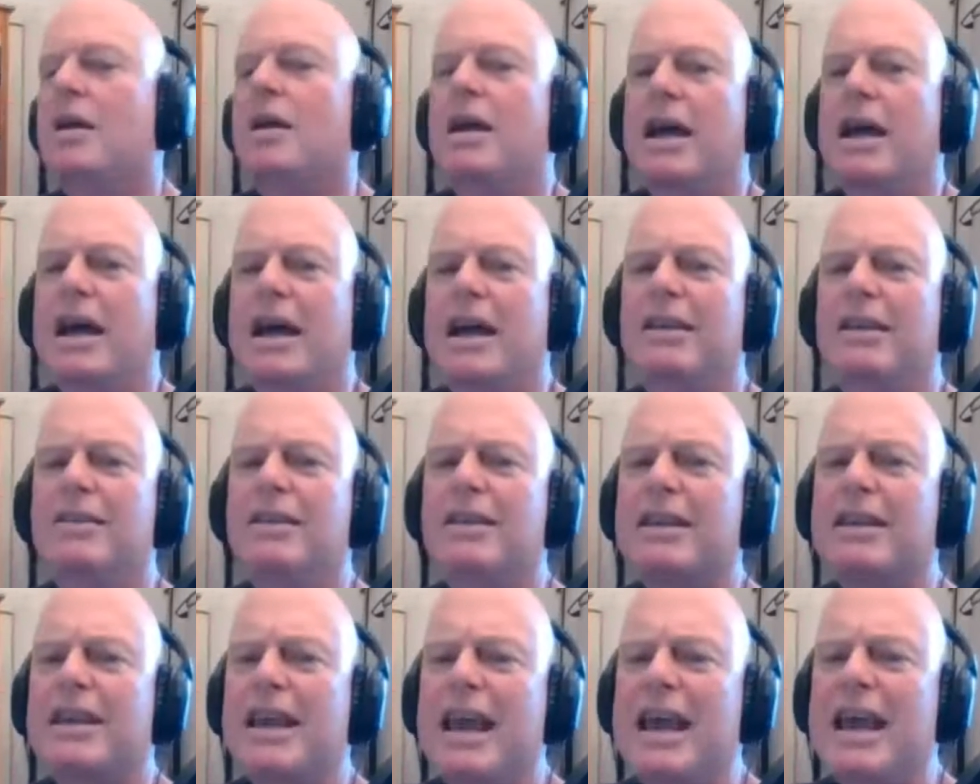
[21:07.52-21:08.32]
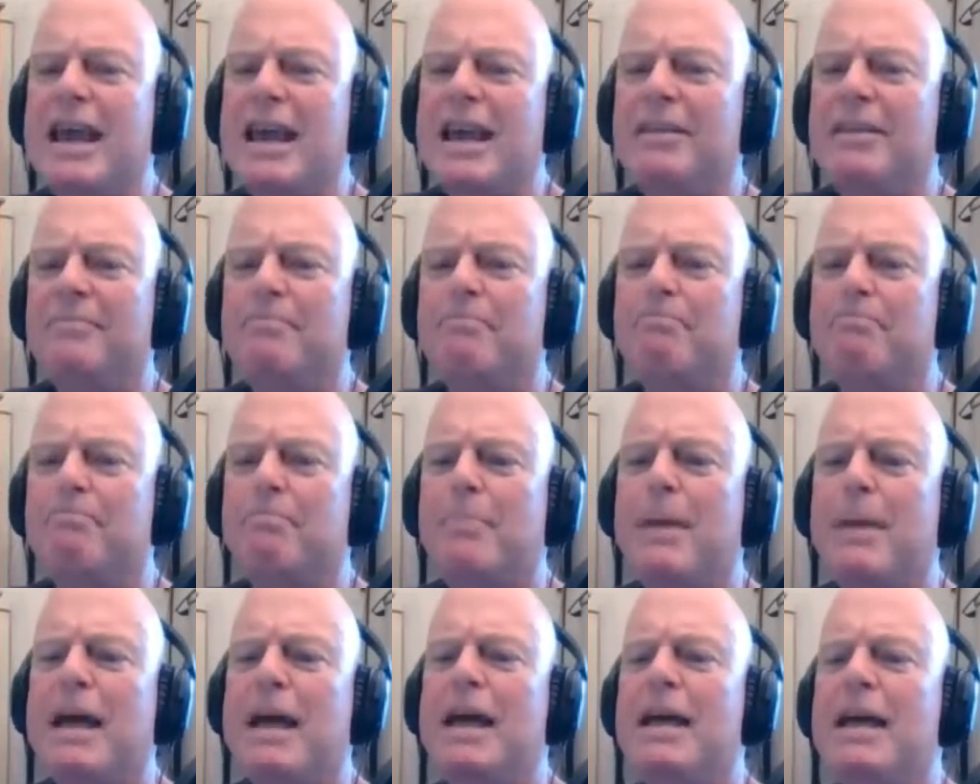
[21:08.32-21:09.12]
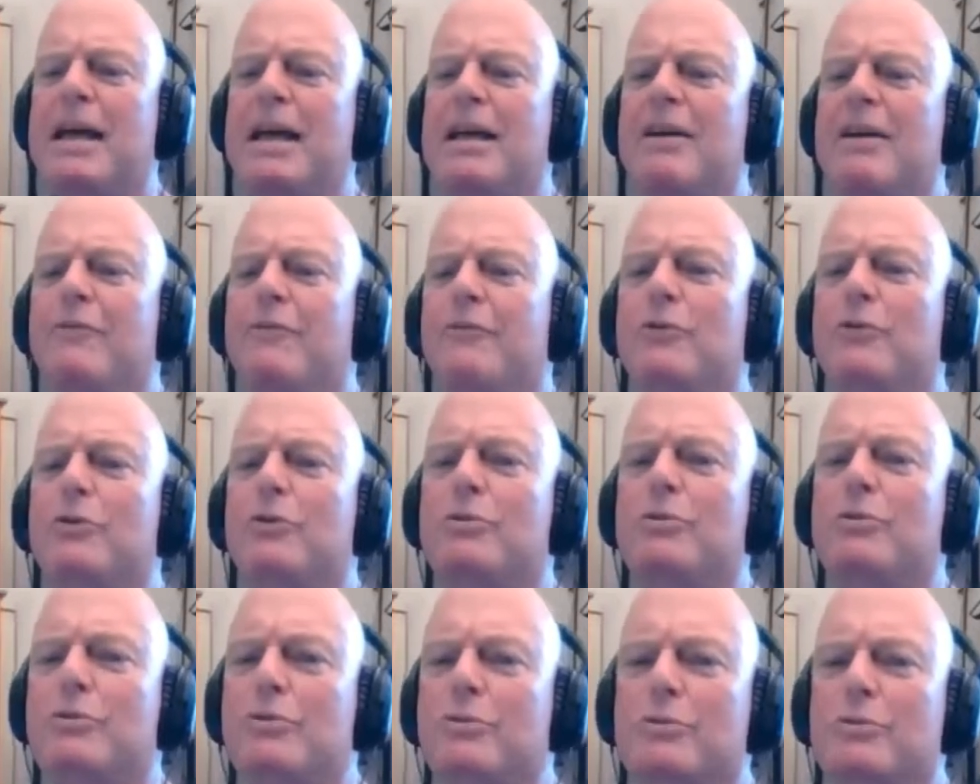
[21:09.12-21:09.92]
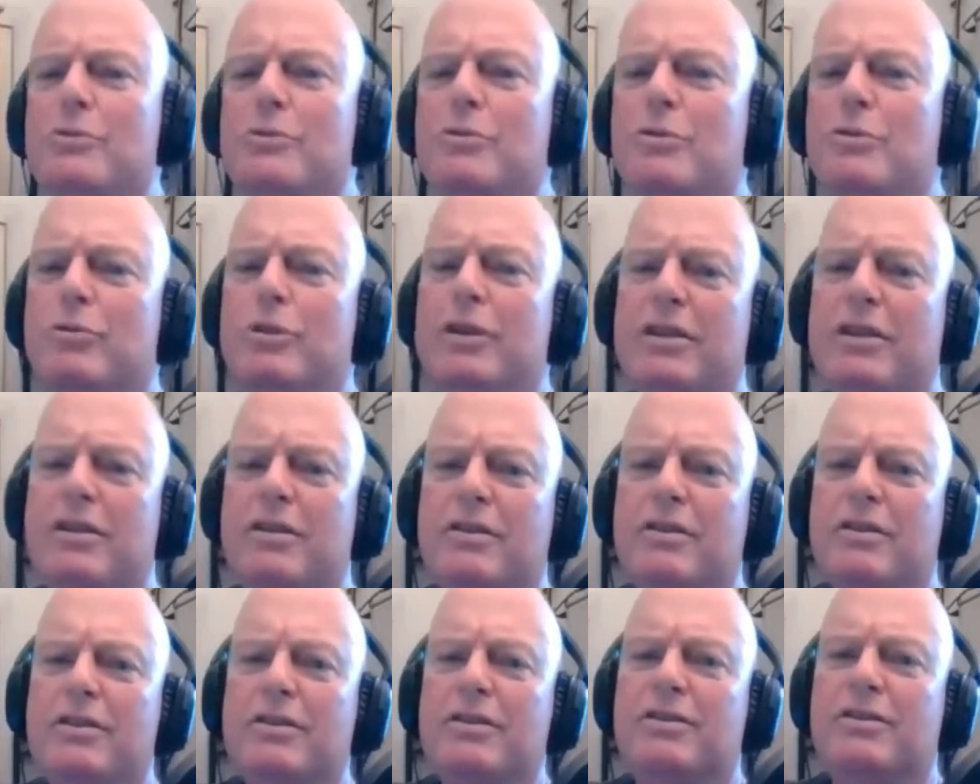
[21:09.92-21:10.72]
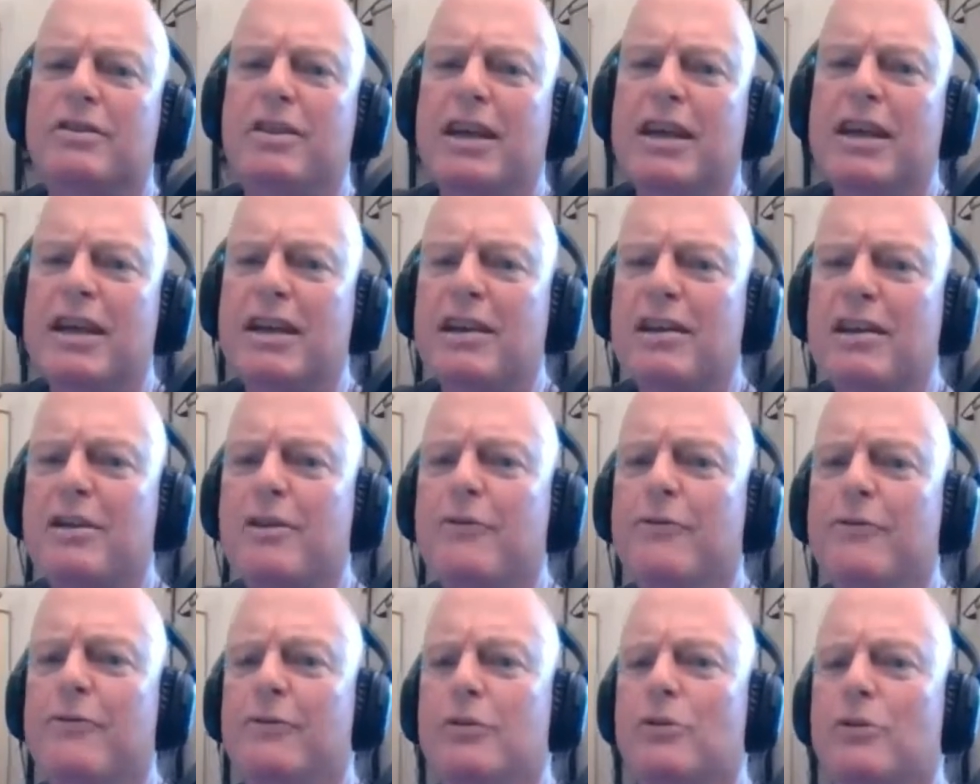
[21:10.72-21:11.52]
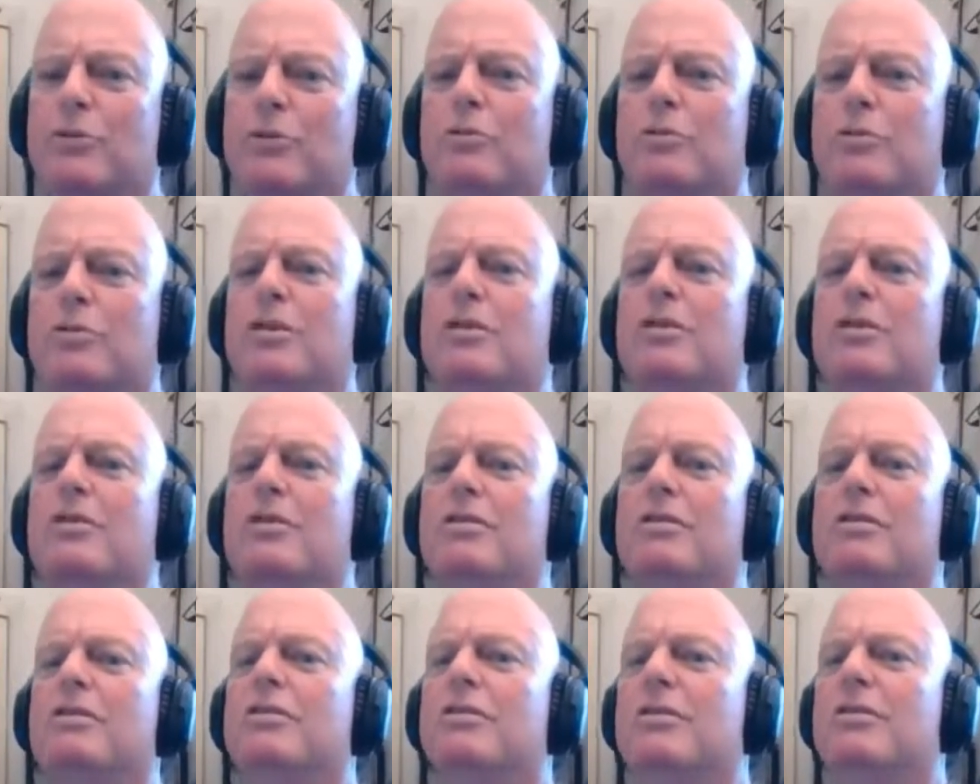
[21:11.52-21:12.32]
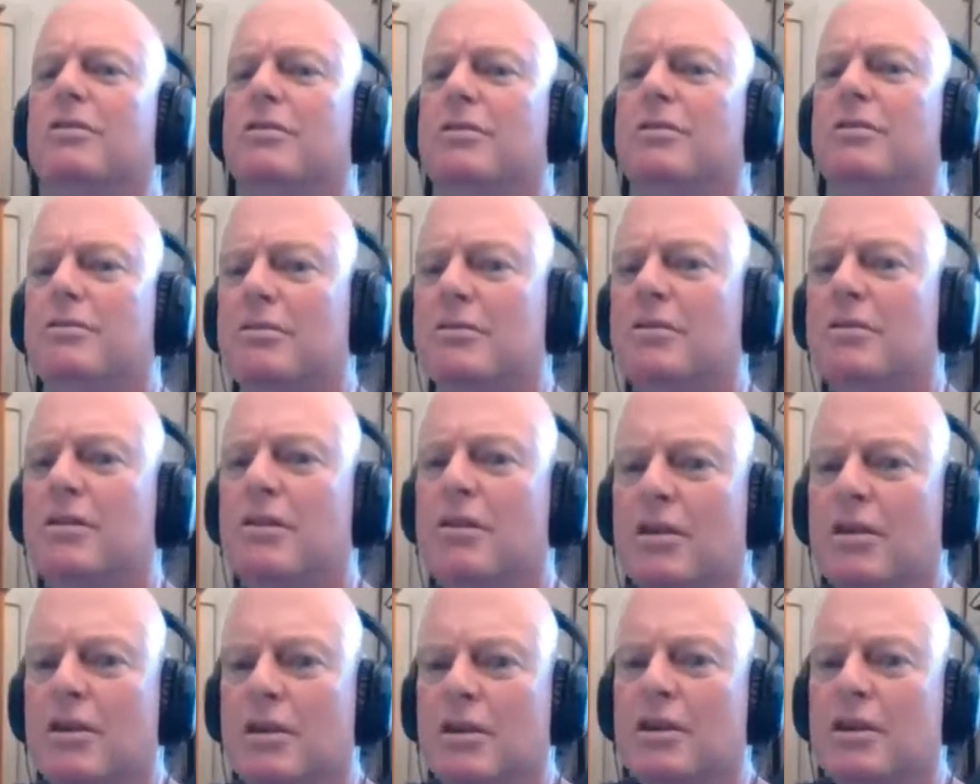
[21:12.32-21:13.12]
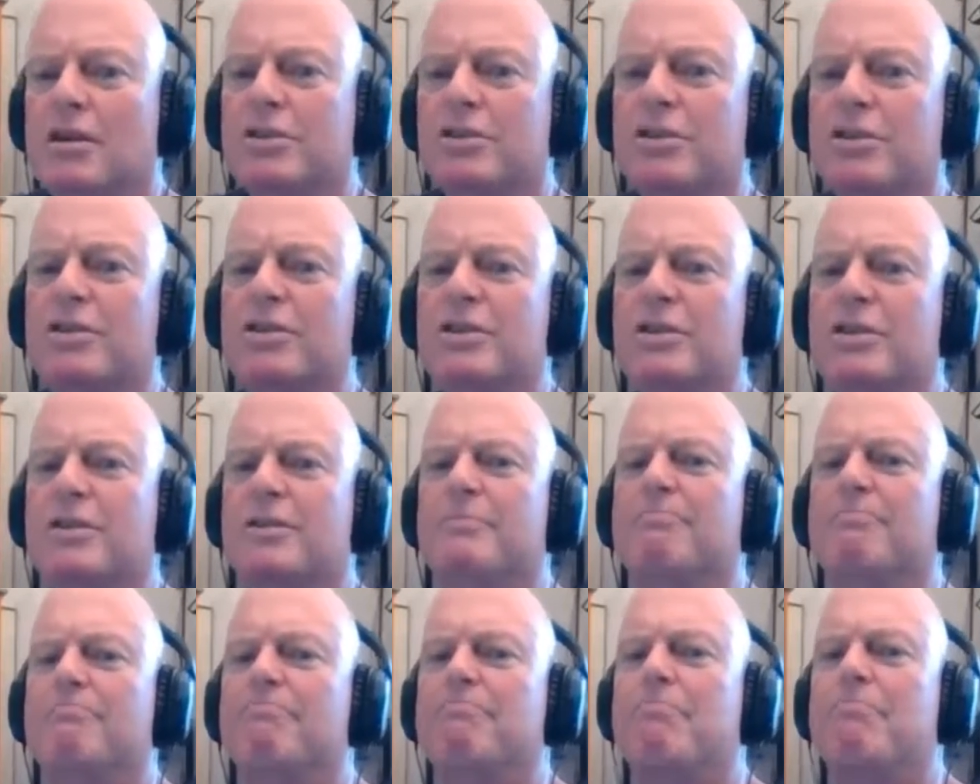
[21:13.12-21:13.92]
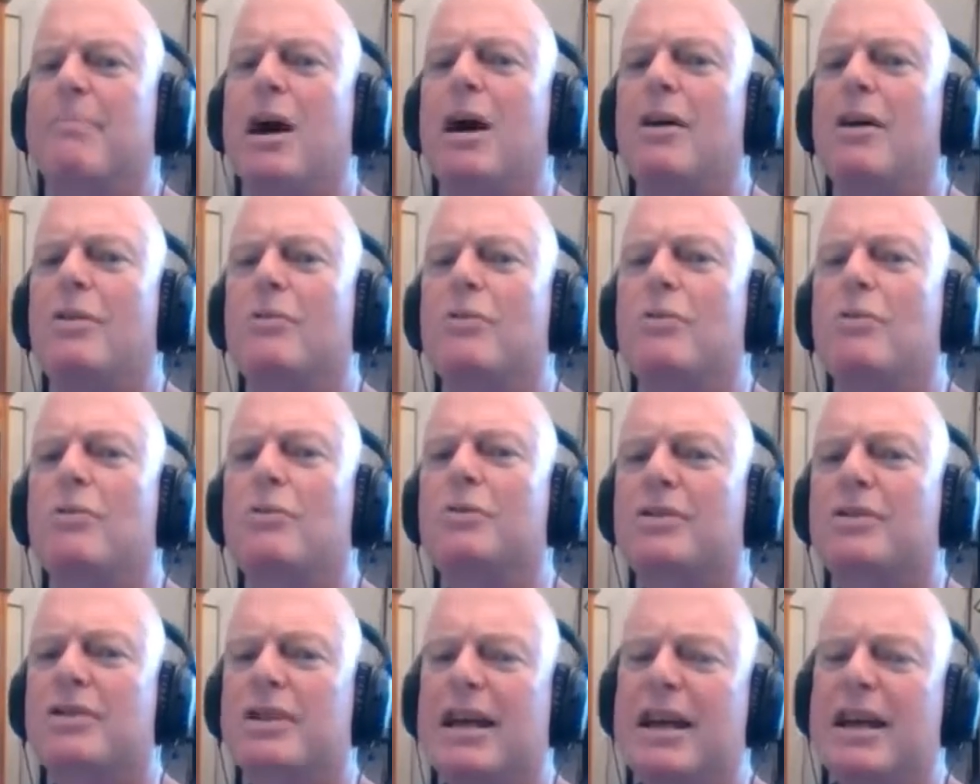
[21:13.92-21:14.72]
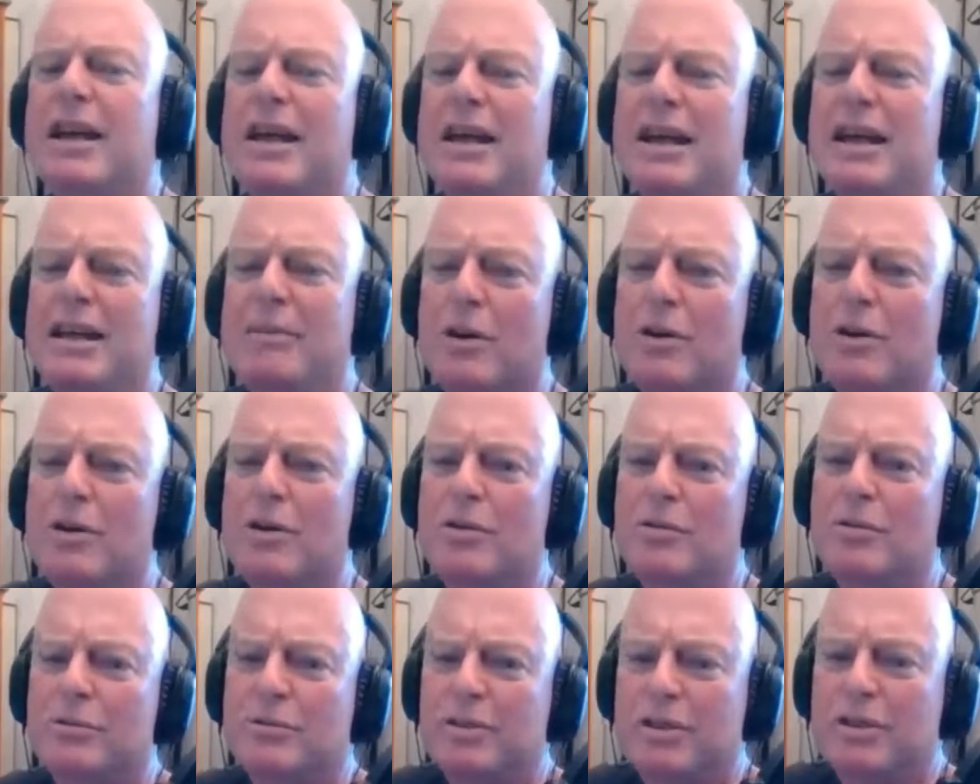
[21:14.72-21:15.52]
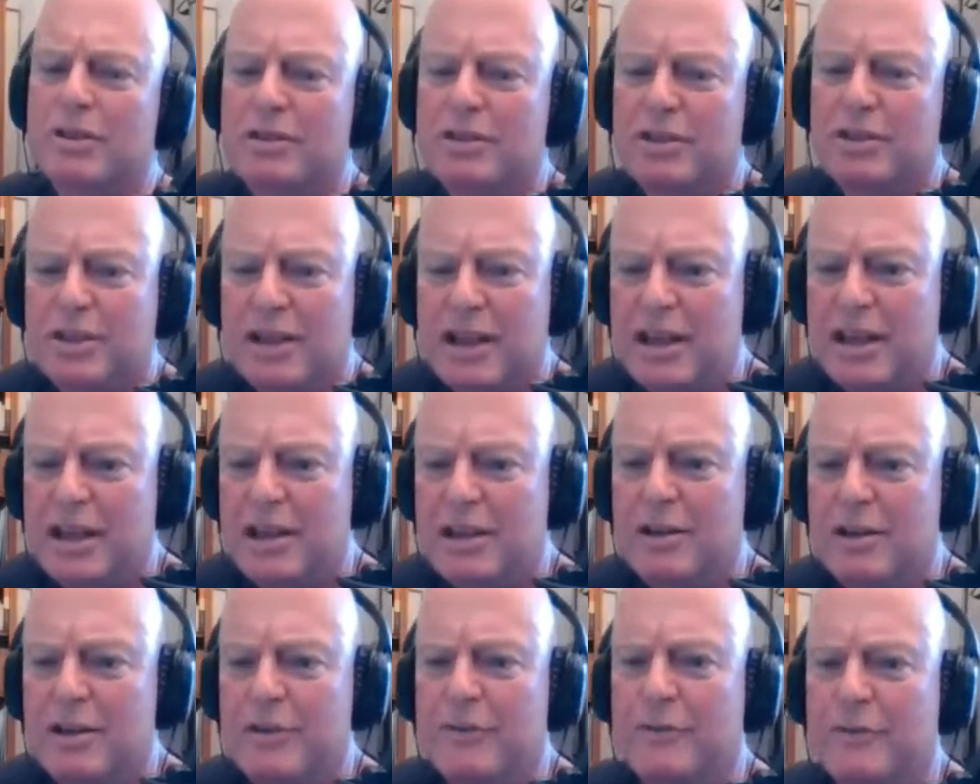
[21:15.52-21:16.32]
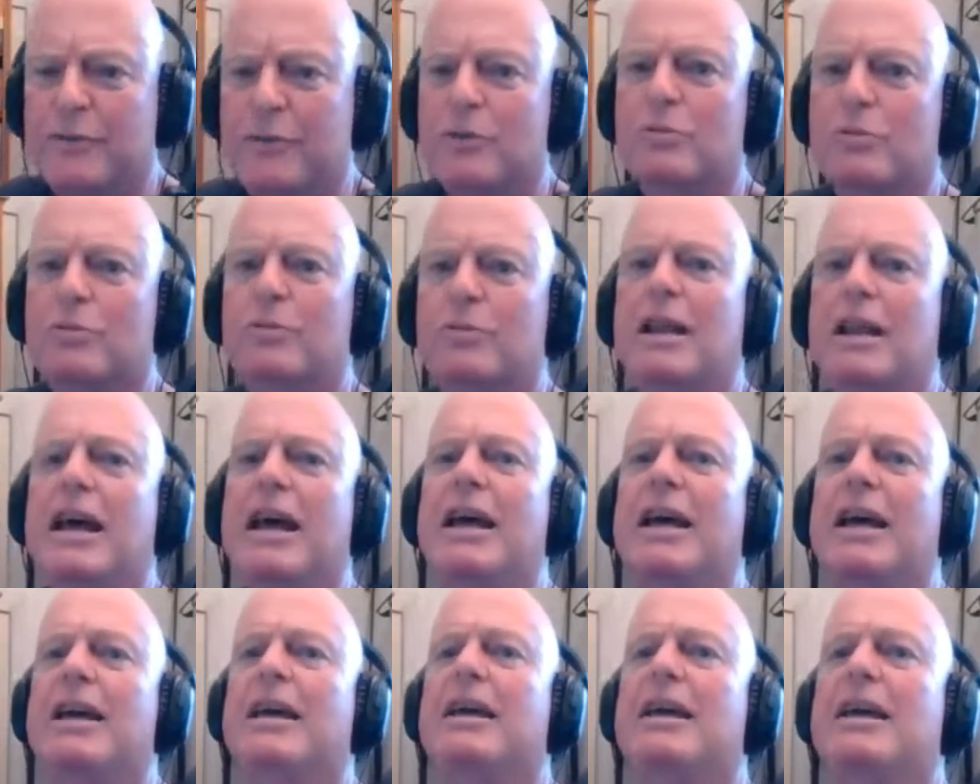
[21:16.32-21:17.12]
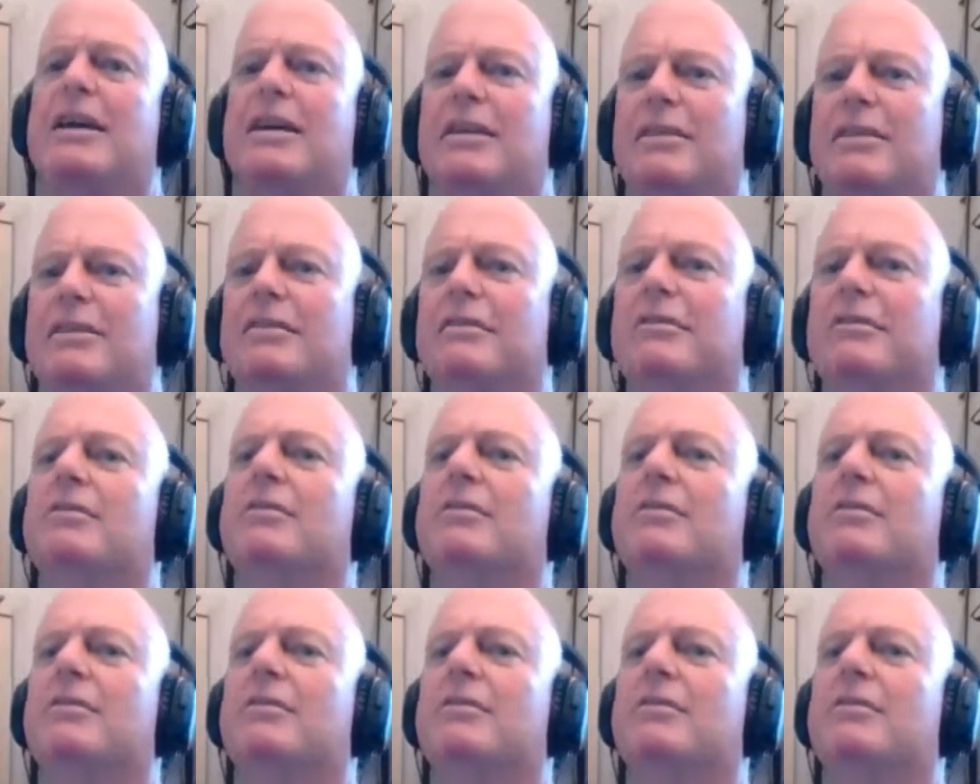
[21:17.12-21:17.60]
And you can't buy food with a telephone card. Just some borrowed time on the telephone line.